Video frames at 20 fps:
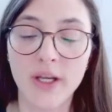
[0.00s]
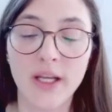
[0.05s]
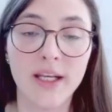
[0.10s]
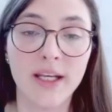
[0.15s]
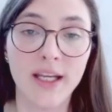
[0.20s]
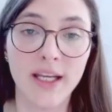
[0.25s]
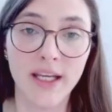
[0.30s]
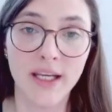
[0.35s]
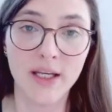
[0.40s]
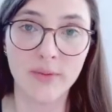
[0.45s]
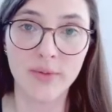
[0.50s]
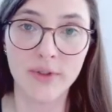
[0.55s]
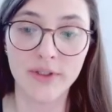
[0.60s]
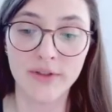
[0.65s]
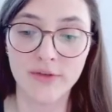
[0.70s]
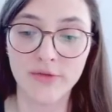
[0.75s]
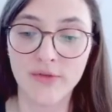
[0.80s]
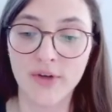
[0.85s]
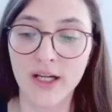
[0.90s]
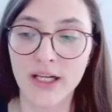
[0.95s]

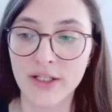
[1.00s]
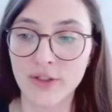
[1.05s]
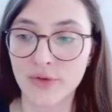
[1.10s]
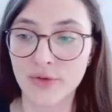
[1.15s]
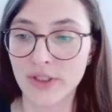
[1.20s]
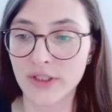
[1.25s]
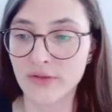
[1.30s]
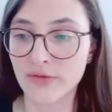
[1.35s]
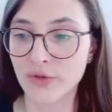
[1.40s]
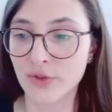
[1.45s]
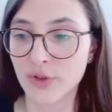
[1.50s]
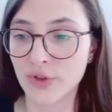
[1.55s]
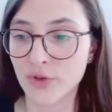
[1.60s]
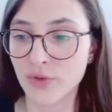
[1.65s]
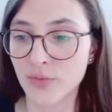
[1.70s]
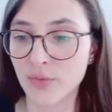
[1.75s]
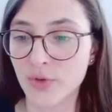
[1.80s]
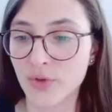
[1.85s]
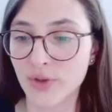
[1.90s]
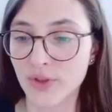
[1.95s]
enable file transfer
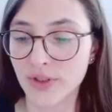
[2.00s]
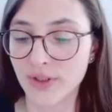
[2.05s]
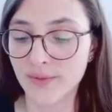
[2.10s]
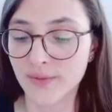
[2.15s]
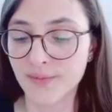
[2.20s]
support.